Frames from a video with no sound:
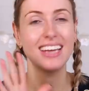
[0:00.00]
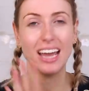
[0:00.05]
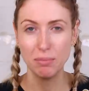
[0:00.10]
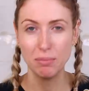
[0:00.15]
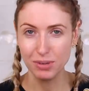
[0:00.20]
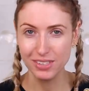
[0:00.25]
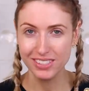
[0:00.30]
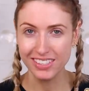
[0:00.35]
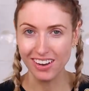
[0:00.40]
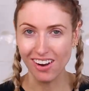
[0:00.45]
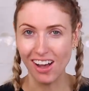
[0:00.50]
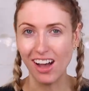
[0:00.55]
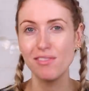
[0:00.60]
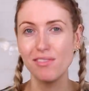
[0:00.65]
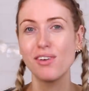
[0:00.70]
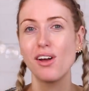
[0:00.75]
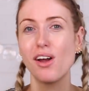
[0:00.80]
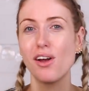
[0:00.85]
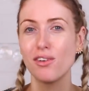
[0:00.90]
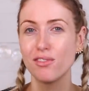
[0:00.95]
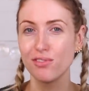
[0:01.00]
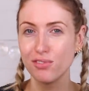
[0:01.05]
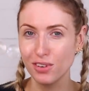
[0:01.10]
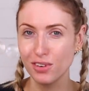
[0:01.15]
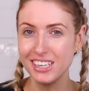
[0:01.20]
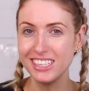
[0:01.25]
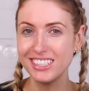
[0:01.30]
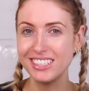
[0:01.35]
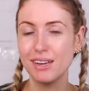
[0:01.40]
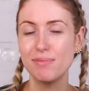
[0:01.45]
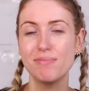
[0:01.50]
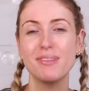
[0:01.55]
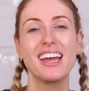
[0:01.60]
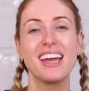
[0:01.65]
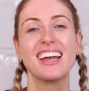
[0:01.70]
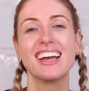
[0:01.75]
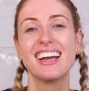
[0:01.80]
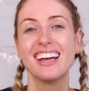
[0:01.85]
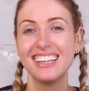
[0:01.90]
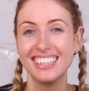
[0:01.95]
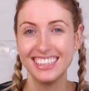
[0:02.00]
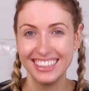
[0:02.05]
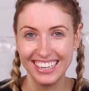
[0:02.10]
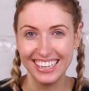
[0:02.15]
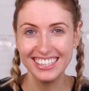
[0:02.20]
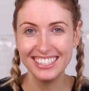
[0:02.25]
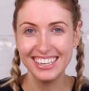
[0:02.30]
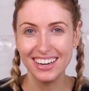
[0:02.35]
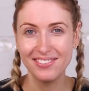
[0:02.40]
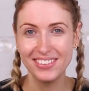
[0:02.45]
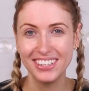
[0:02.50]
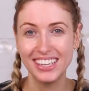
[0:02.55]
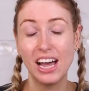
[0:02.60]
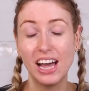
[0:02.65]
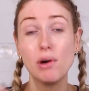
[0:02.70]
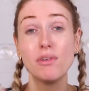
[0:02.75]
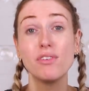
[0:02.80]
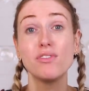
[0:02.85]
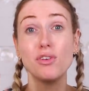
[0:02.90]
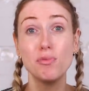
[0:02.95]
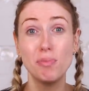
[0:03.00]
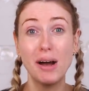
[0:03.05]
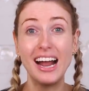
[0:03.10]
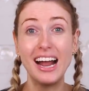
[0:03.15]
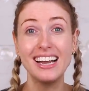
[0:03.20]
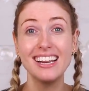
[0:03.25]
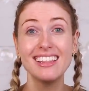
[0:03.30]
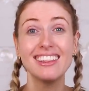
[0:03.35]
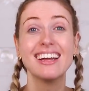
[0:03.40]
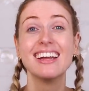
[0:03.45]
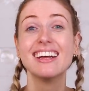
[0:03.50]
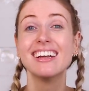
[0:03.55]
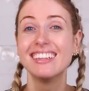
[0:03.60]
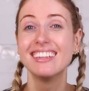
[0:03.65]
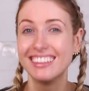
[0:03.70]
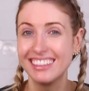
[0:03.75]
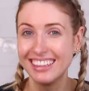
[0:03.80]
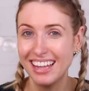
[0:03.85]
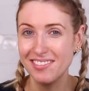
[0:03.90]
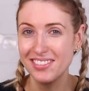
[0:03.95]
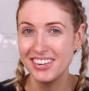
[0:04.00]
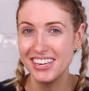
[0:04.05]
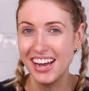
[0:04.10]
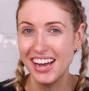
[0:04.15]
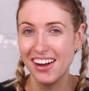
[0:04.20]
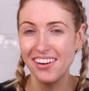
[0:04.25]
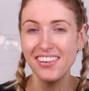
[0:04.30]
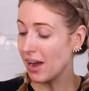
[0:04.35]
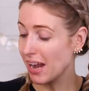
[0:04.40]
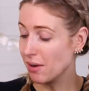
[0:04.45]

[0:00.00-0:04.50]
10% off, free shipping, link down below. If you buy anything, let me know.